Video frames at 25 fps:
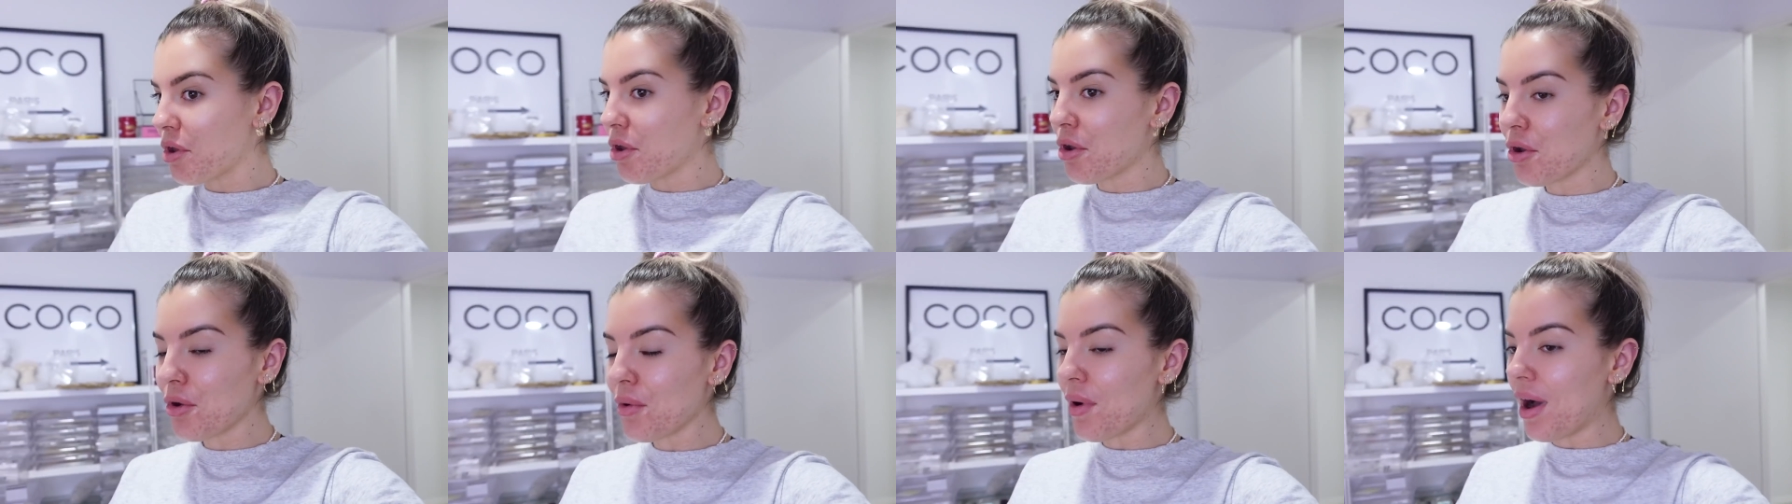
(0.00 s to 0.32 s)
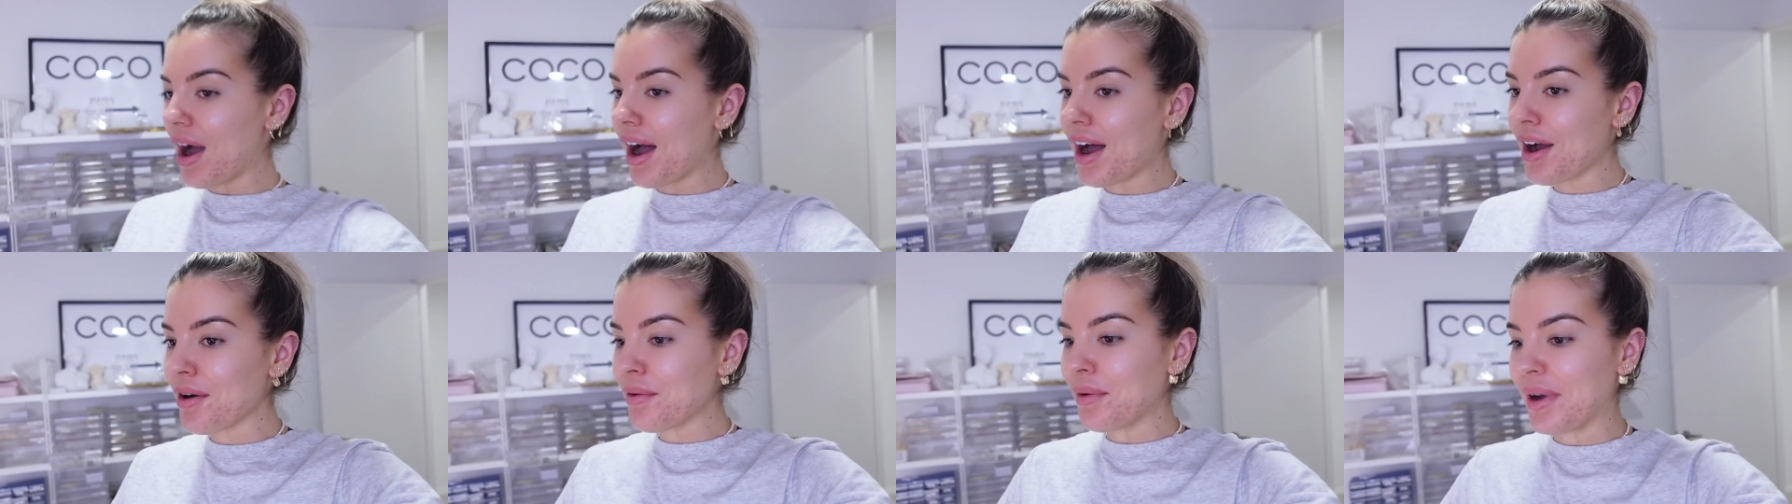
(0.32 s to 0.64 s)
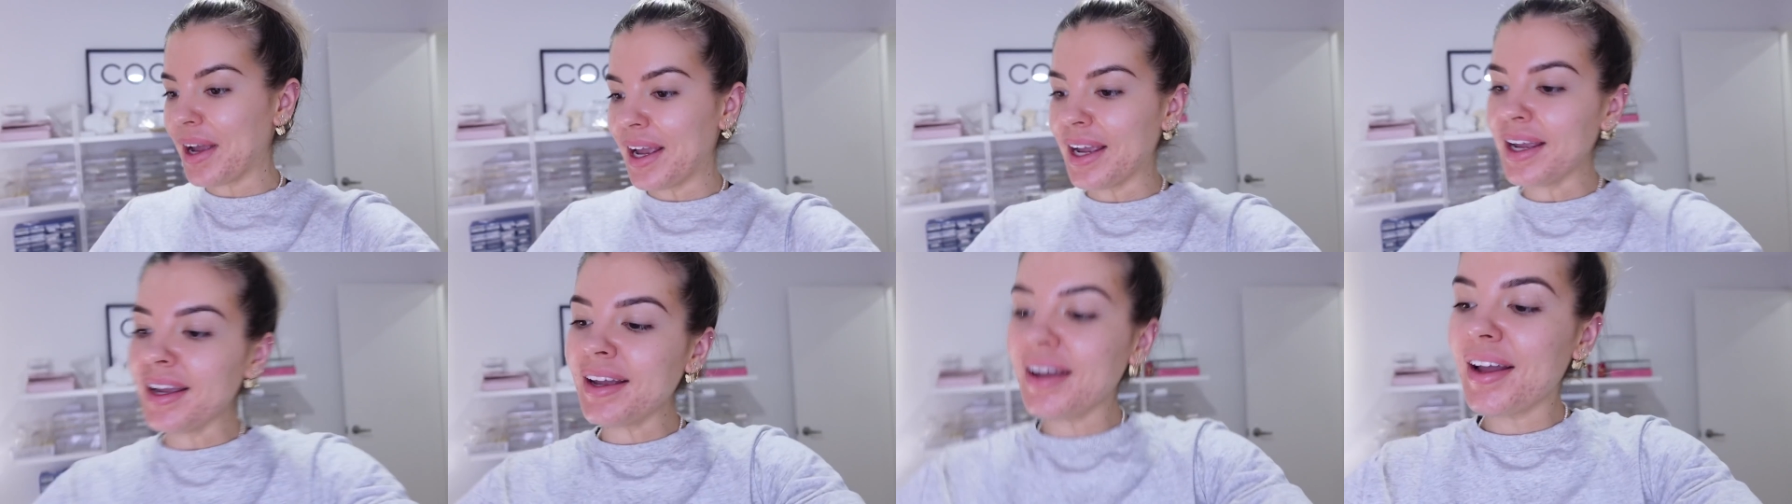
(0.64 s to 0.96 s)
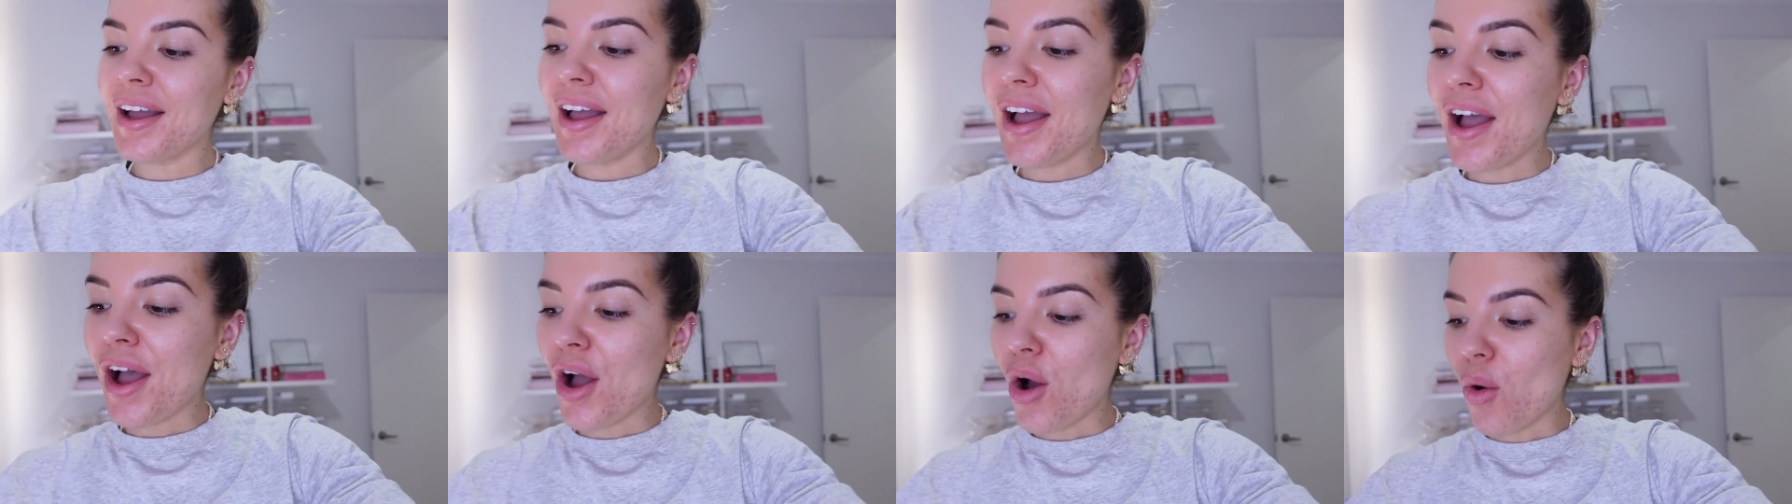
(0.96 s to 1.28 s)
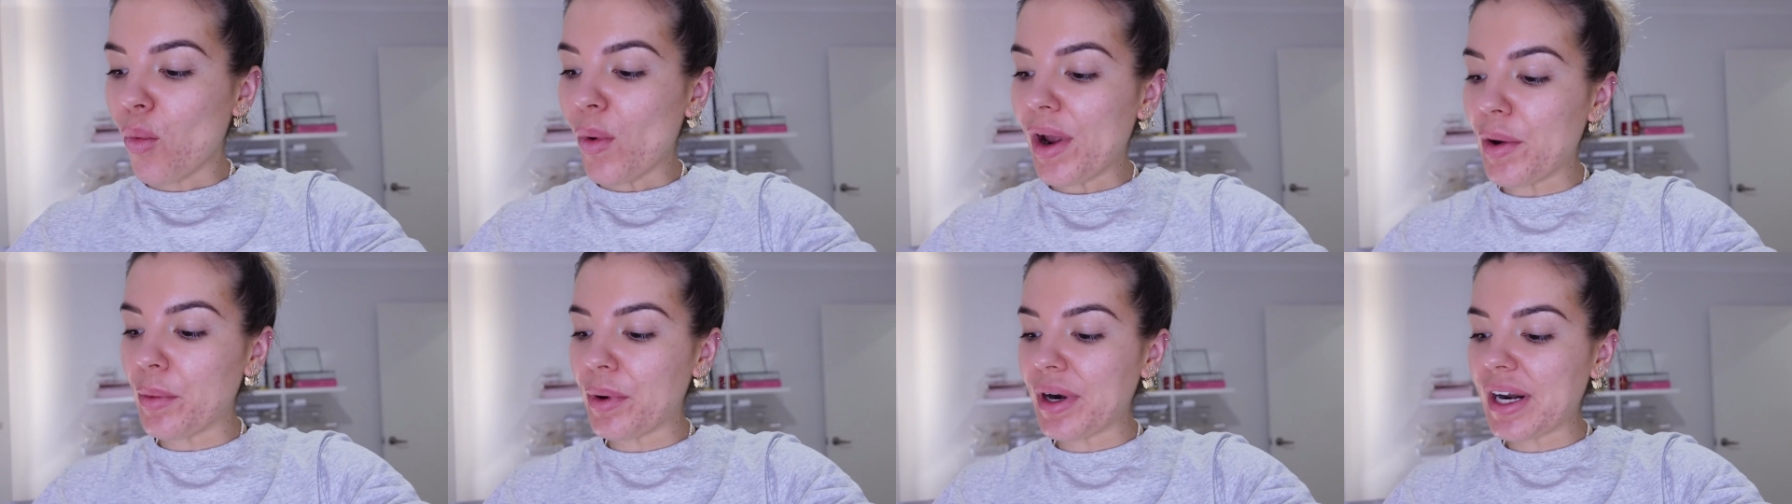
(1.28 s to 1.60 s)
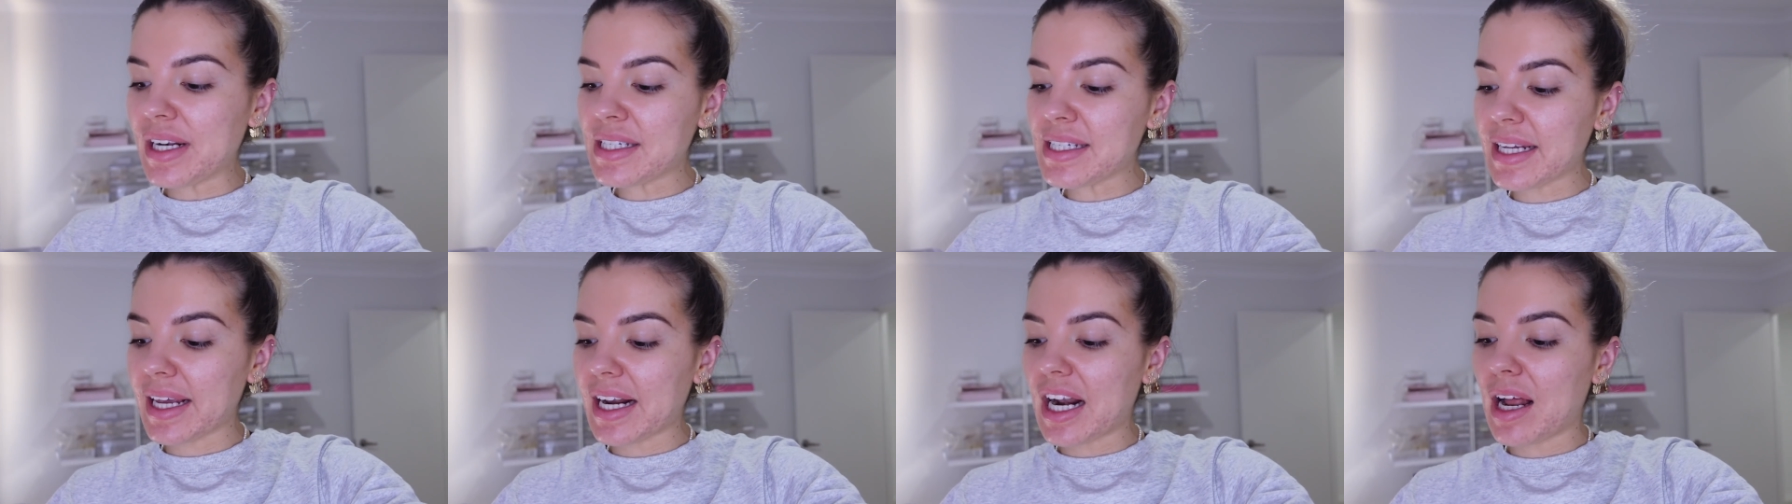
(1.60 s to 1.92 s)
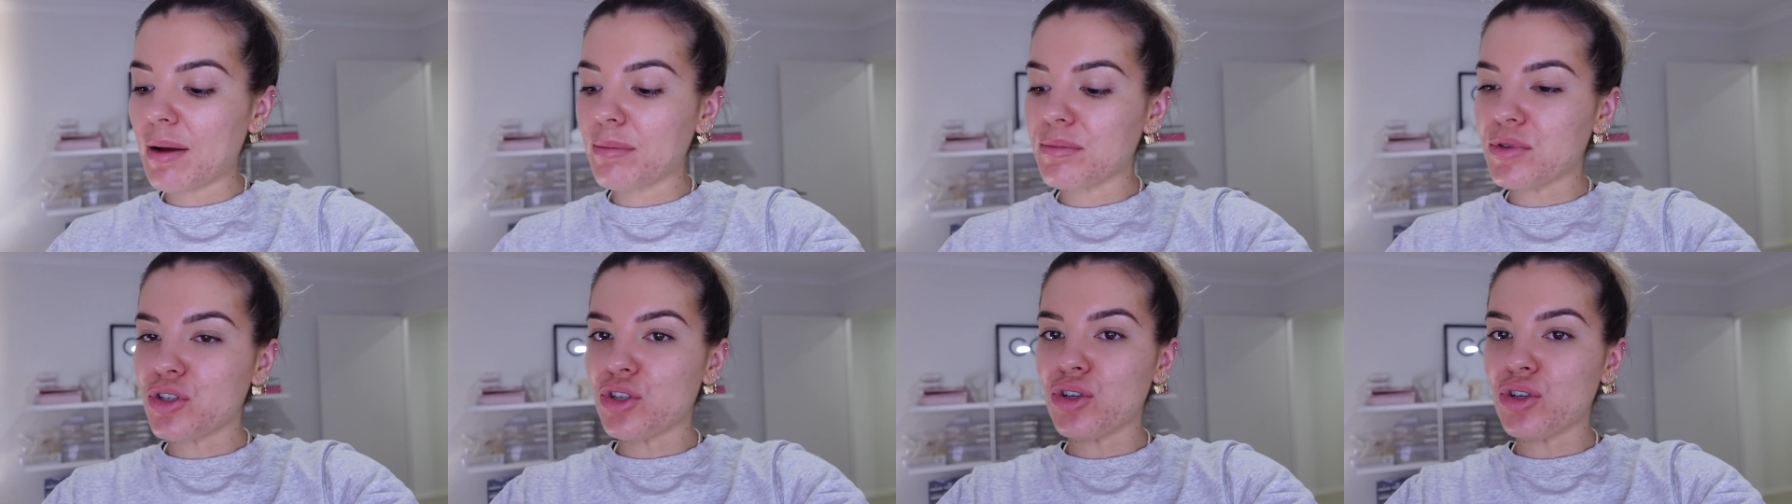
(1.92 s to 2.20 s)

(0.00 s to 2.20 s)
Who are we? We wanted to get up